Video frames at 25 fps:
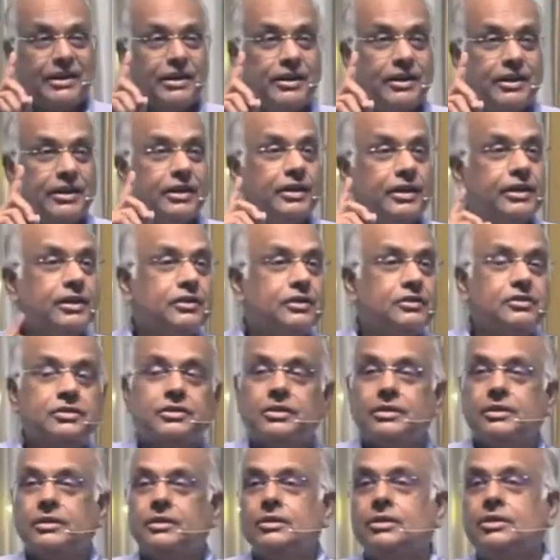here is
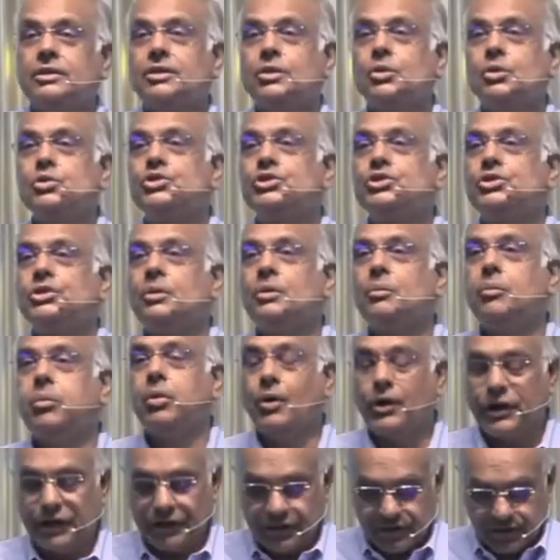the crucial
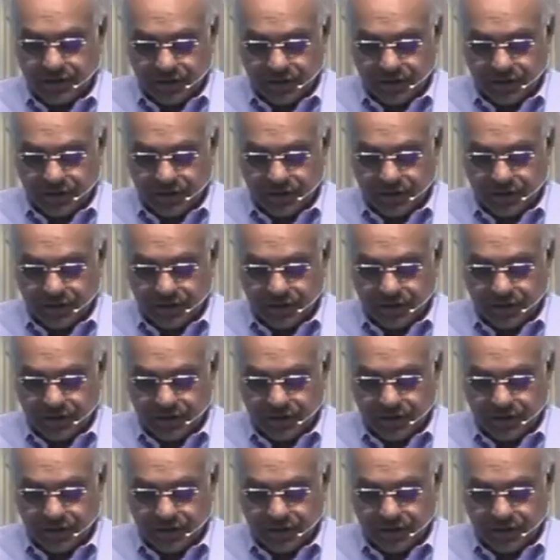point.